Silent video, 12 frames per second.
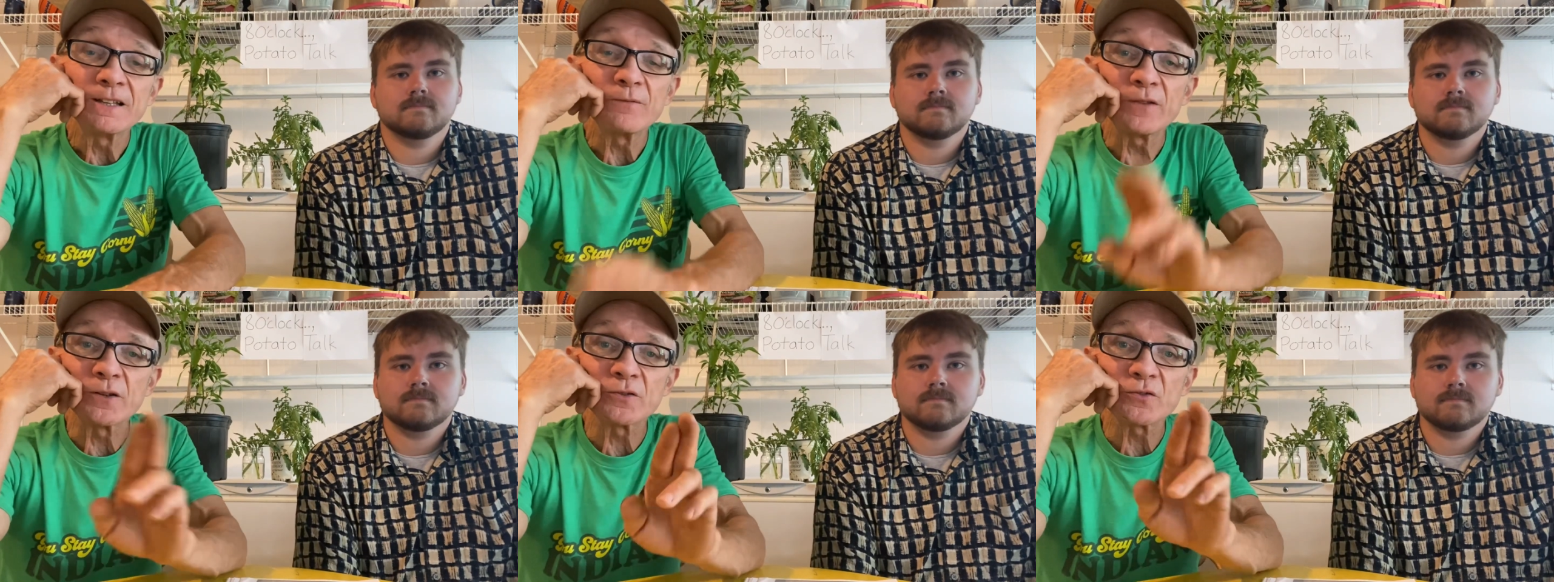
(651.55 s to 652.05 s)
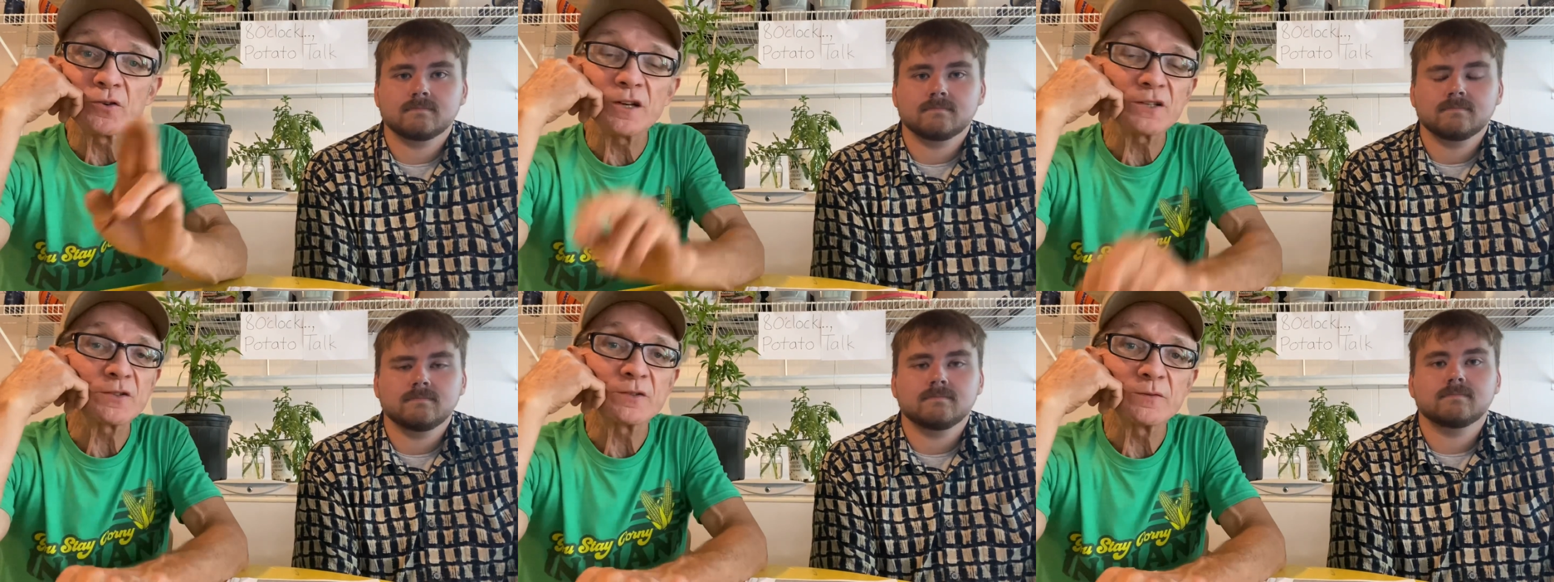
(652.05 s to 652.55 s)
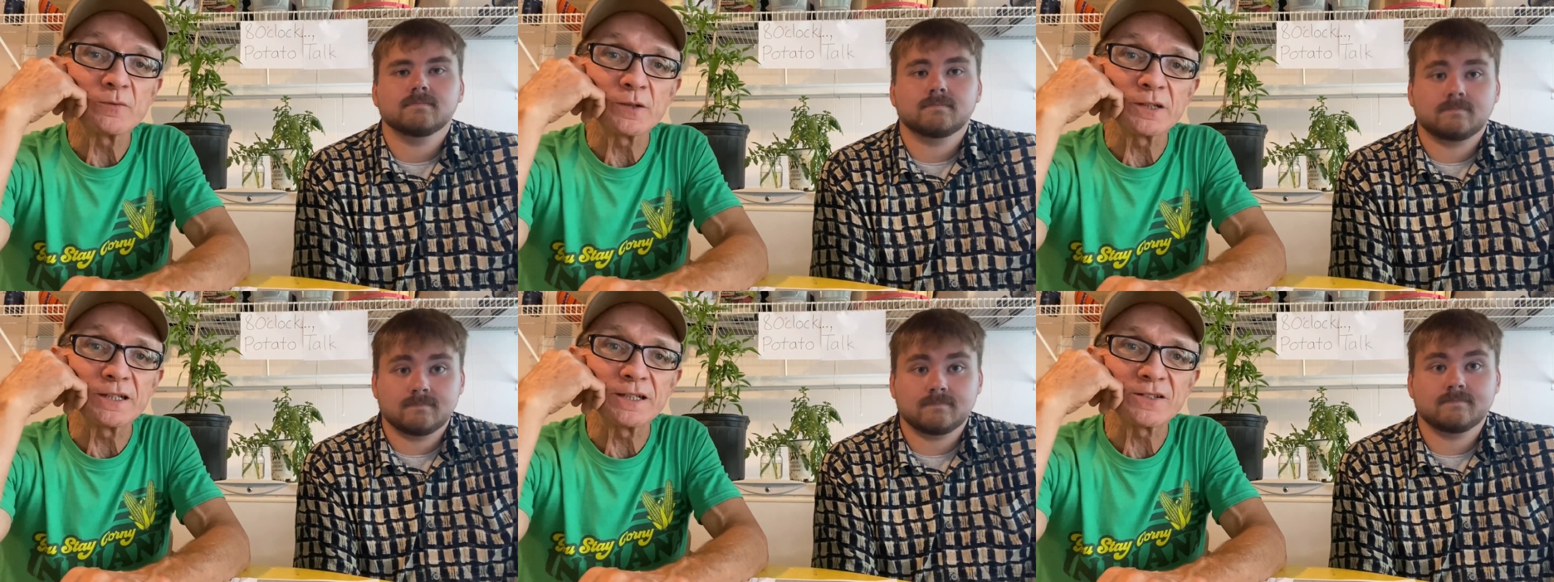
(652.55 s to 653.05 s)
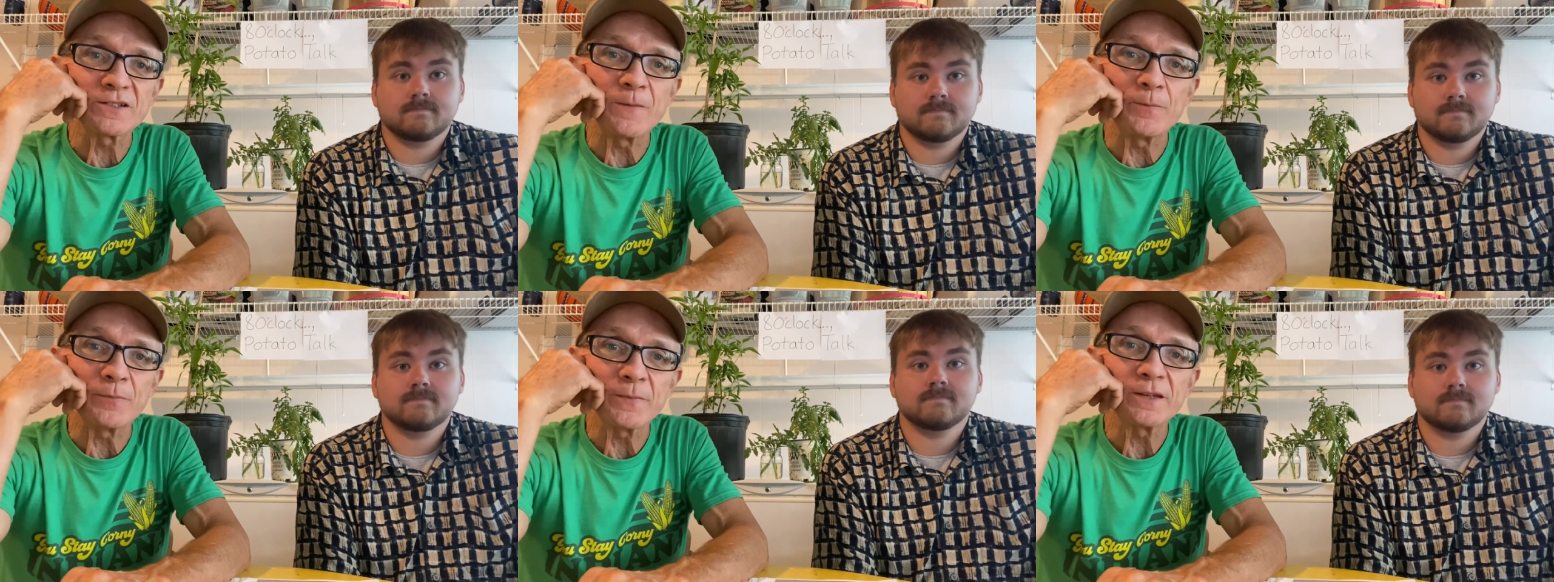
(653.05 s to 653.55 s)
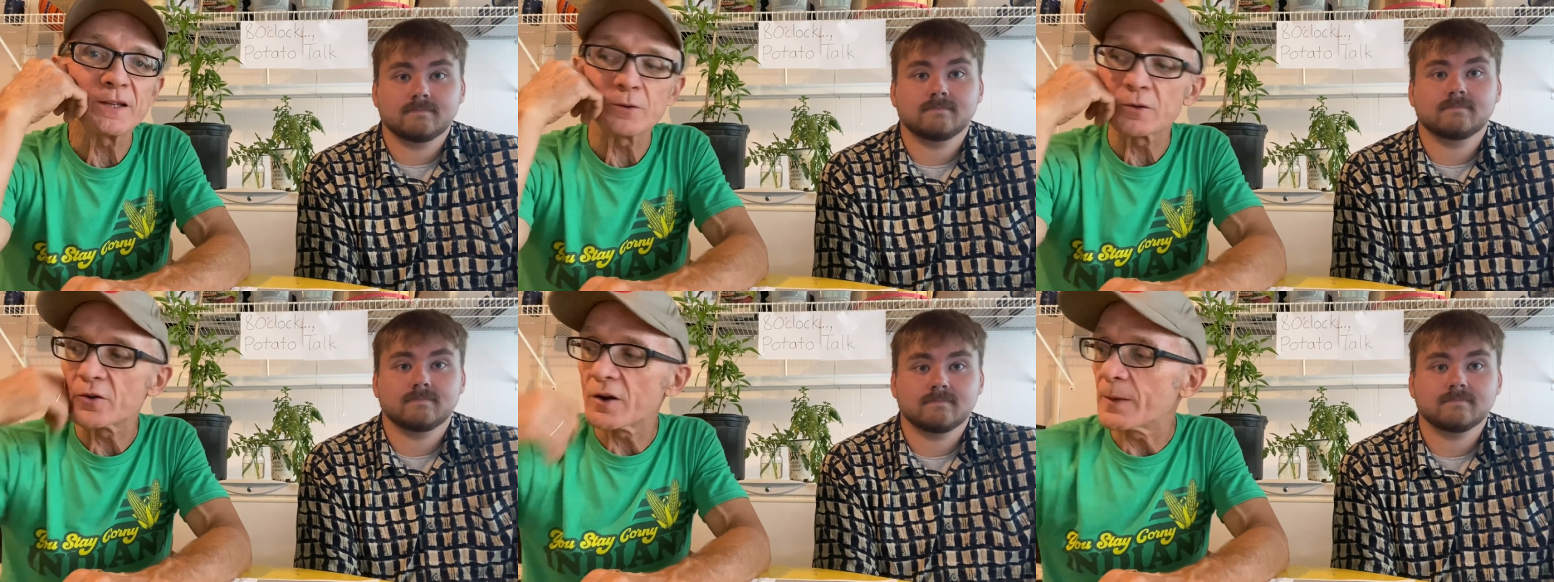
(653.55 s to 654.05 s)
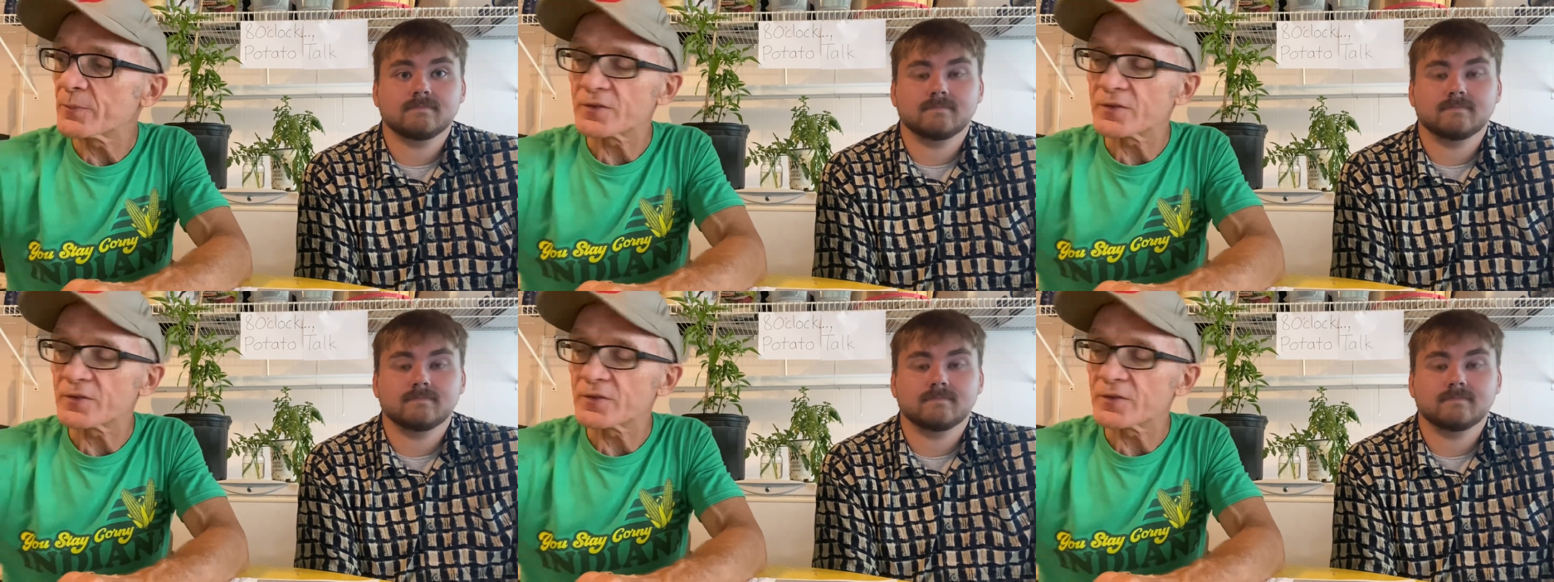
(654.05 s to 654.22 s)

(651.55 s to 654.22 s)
Speaker 1: fingers crossed we're going to get some killer crops.